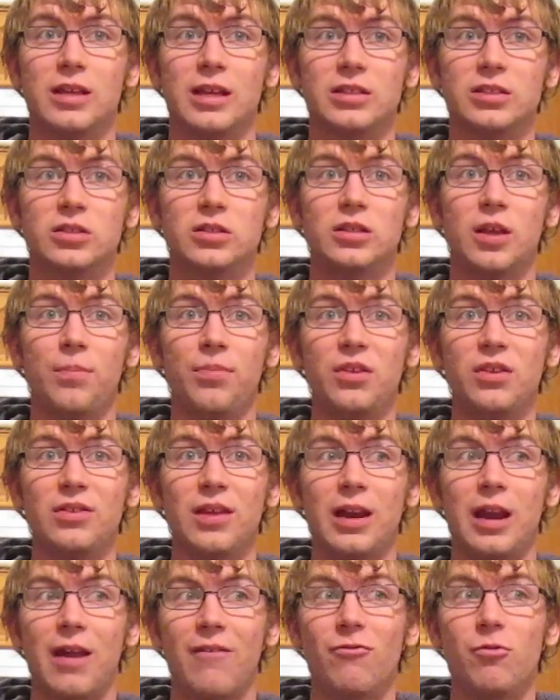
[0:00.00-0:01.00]
That's something
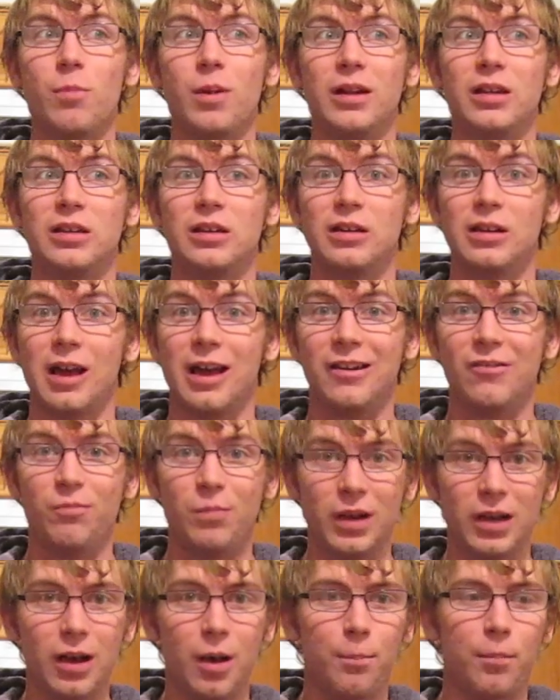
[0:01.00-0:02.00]
that everybody can kind of
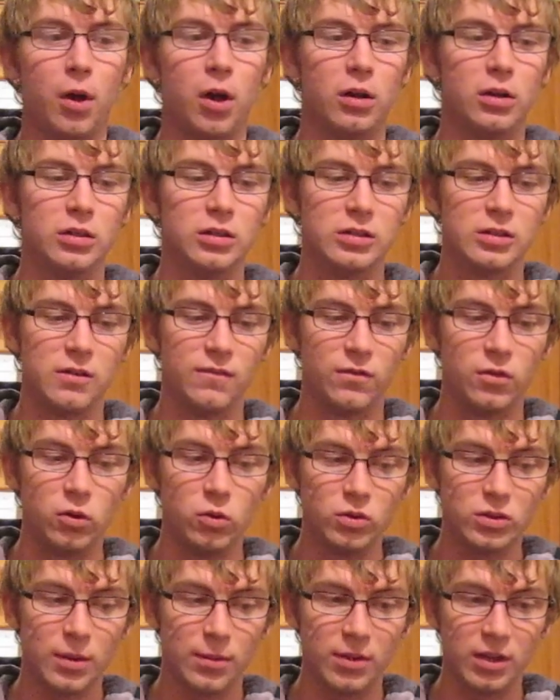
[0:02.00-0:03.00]
pick up on, is if you
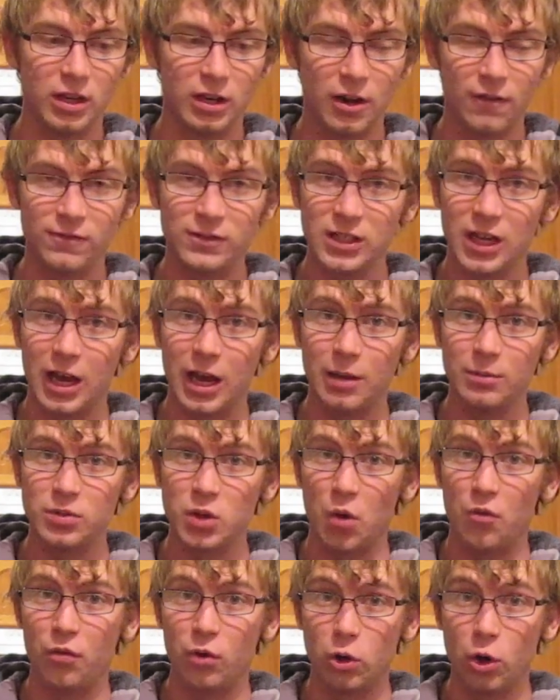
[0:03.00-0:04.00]
do something enough times
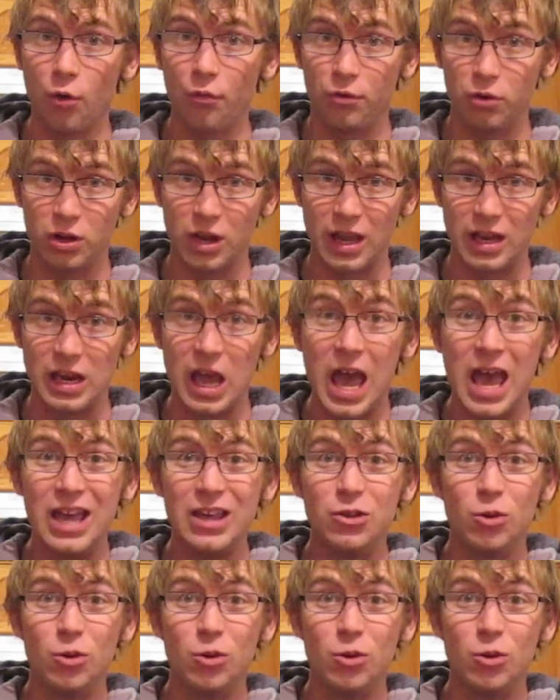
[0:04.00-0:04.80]
over and over again,